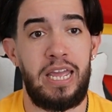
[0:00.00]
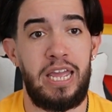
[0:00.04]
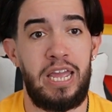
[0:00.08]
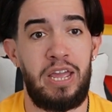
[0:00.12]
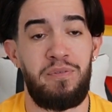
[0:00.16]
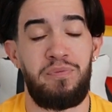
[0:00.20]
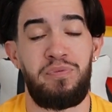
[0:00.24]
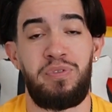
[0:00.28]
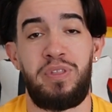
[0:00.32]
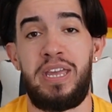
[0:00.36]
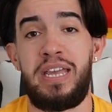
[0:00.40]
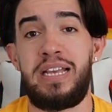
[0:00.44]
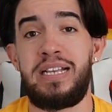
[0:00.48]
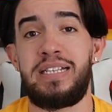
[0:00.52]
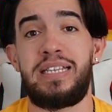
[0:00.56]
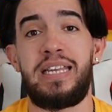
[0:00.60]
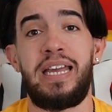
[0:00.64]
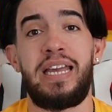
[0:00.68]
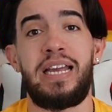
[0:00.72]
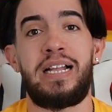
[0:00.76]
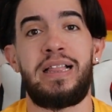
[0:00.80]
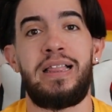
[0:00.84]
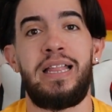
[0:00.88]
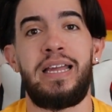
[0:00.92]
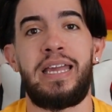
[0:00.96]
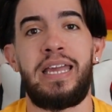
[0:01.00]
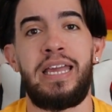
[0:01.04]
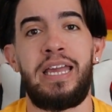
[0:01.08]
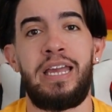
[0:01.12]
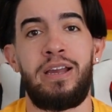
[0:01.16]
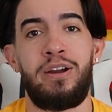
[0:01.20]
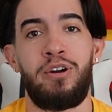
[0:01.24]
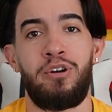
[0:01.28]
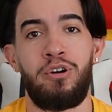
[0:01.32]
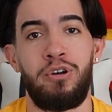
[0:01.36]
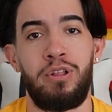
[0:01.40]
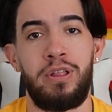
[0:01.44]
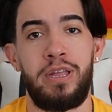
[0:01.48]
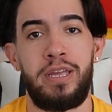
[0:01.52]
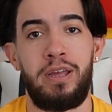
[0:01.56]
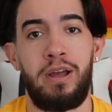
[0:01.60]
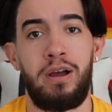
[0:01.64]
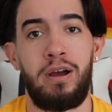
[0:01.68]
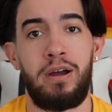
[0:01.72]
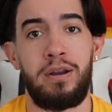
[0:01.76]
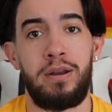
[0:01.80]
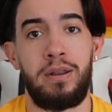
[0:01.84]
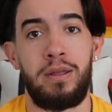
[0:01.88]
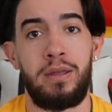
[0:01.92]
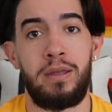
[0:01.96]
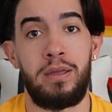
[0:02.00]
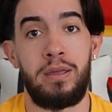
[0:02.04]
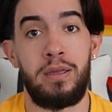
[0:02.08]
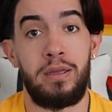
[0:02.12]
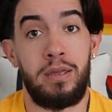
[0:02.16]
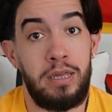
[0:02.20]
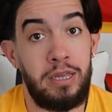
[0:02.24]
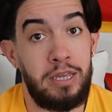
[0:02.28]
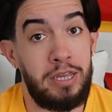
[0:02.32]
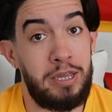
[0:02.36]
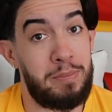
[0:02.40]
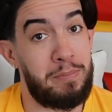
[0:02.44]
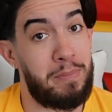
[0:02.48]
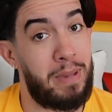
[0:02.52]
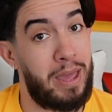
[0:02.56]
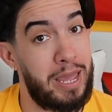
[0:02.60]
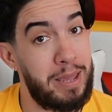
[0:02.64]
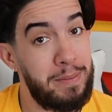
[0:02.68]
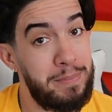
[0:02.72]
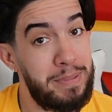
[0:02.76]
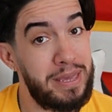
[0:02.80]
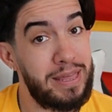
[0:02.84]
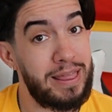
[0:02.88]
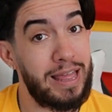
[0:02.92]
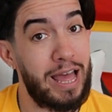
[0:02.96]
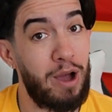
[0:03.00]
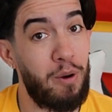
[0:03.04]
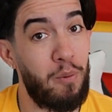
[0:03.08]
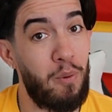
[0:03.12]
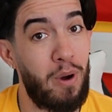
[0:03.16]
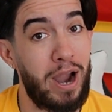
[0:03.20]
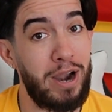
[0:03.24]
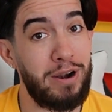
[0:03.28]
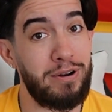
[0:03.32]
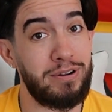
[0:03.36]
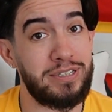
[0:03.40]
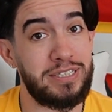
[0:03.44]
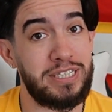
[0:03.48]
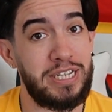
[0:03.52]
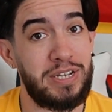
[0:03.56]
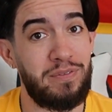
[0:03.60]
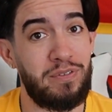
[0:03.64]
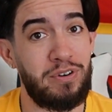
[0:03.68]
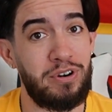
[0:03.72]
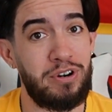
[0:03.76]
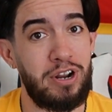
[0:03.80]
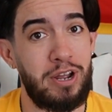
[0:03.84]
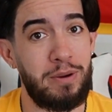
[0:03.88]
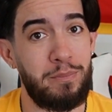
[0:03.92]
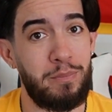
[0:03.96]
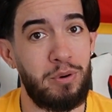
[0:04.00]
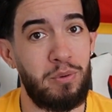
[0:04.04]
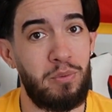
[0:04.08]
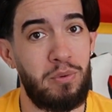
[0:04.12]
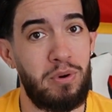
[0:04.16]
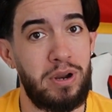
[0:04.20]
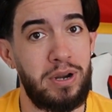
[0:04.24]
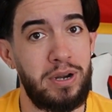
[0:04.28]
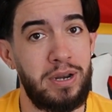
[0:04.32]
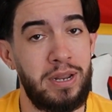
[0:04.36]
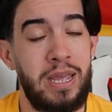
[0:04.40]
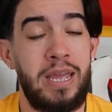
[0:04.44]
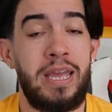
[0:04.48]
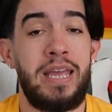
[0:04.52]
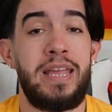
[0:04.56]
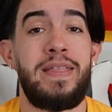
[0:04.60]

if things get clicking early on, he may be that wide receiver number 1.